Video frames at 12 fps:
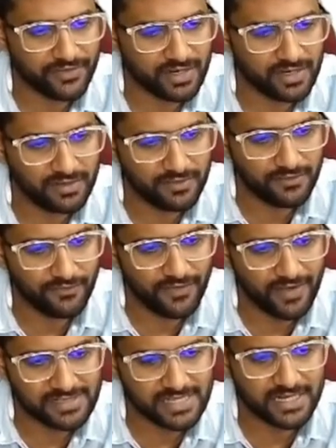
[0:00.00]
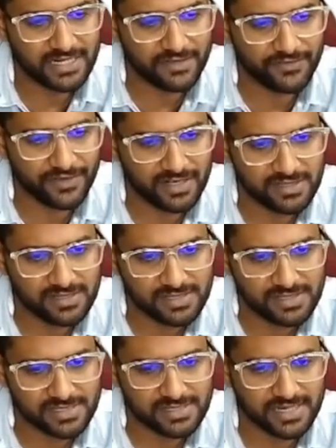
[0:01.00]
figure, five-sided figure,
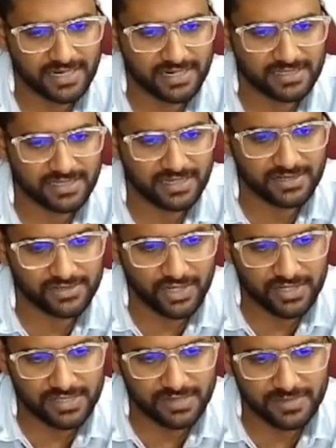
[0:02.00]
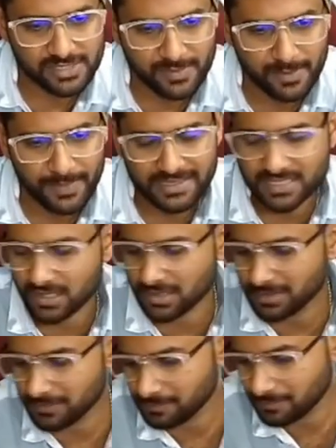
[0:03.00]
six-sided figure. So answer must be pentagon.